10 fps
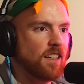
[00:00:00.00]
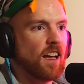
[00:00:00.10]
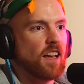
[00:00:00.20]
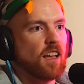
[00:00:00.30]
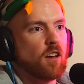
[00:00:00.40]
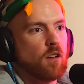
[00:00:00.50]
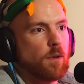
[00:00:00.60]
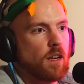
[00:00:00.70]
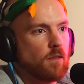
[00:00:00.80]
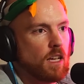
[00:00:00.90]
Yeah. No, I
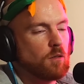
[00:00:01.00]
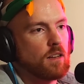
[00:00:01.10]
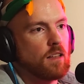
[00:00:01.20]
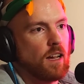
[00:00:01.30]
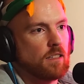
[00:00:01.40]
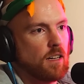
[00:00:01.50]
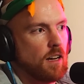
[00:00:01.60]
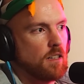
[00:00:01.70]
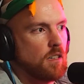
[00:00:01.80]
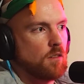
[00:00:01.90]
mean, if that's what he likes, I
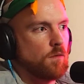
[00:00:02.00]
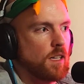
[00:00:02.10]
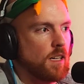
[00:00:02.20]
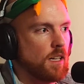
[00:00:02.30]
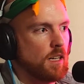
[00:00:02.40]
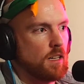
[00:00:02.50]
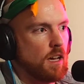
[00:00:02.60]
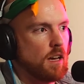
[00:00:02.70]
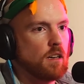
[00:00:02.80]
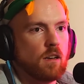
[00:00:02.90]
guess it's fine.
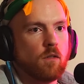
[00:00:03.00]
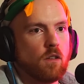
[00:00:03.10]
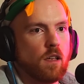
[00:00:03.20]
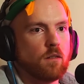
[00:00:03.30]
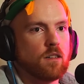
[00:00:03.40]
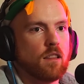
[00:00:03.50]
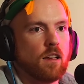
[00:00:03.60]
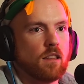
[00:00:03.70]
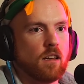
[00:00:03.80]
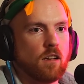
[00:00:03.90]
I didn't even know that was a
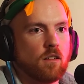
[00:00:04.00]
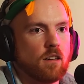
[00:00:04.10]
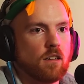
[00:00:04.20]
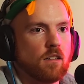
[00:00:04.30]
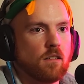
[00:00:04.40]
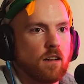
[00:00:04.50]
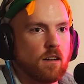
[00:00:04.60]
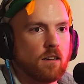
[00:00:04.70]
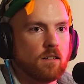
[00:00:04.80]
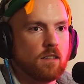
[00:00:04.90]
thing that you can do there.